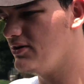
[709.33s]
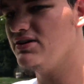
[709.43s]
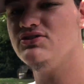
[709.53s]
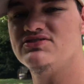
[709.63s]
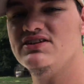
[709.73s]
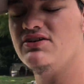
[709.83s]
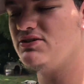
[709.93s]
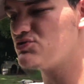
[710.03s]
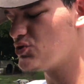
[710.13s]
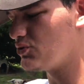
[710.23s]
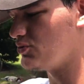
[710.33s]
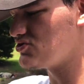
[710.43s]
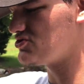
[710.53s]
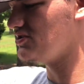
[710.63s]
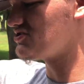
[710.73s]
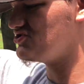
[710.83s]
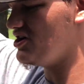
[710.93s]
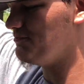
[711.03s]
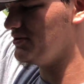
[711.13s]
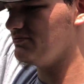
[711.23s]
end you see on them short course trucks
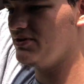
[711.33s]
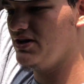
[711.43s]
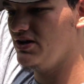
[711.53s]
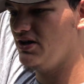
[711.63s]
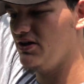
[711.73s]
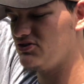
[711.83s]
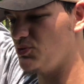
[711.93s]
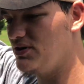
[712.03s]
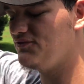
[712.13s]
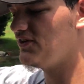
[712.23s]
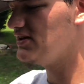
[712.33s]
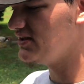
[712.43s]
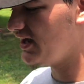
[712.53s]
jumping 20 feet in the